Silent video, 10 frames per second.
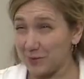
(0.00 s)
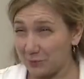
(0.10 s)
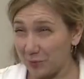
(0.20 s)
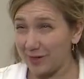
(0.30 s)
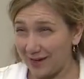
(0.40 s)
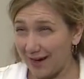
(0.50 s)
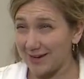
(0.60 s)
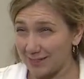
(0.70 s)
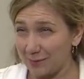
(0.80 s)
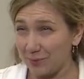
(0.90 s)
was pretty
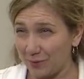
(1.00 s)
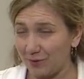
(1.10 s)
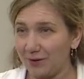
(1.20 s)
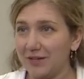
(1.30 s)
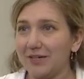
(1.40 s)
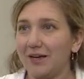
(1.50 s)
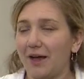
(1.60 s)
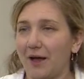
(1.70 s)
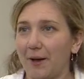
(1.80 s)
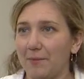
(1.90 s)
atypical.
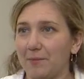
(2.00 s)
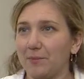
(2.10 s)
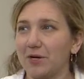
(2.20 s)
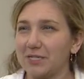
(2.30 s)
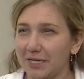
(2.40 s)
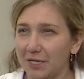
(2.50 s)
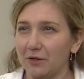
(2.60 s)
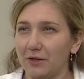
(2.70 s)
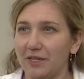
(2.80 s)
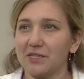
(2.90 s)
Um,
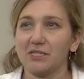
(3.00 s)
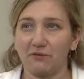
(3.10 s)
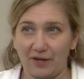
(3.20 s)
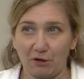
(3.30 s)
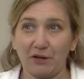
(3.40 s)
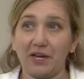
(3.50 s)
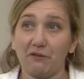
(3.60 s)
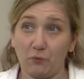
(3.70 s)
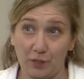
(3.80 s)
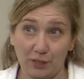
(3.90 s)
particularly the severity
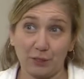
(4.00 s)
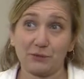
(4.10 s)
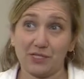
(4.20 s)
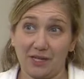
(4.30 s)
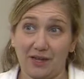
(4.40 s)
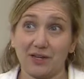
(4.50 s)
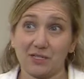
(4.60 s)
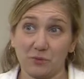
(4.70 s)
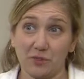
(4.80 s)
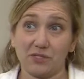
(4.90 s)
of Willow's
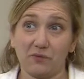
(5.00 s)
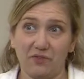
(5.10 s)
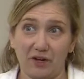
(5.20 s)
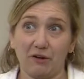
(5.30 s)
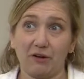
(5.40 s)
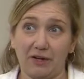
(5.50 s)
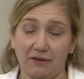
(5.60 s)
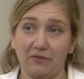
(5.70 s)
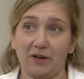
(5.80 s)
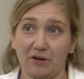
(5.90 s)
case was very,
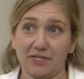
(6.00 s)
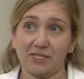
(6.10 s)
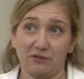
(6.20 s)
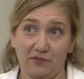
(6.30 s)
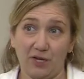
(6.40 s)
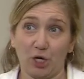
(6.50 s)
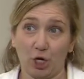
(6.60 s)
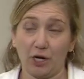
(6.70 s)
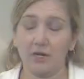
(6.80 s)
very severe.